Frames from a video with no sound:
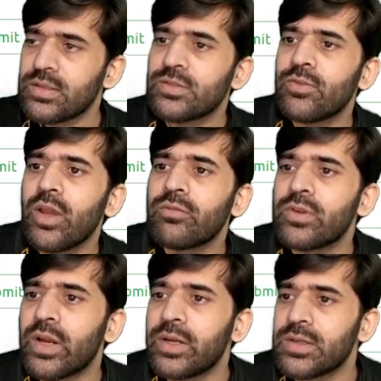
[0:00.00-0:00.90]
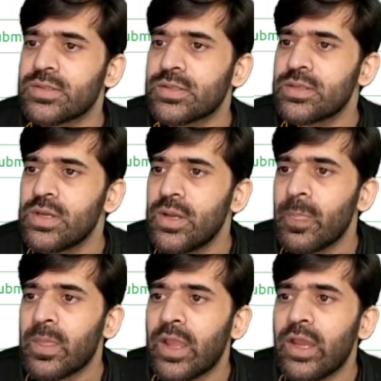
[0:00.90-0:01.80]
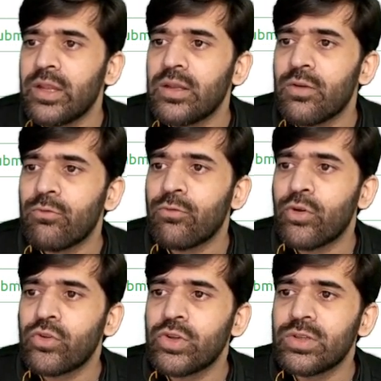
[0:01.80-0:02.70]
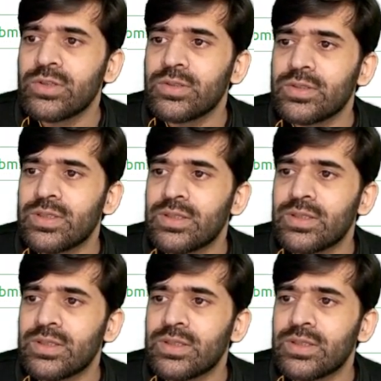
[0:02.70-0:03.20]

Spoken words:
Yes, we have the right answer. And for the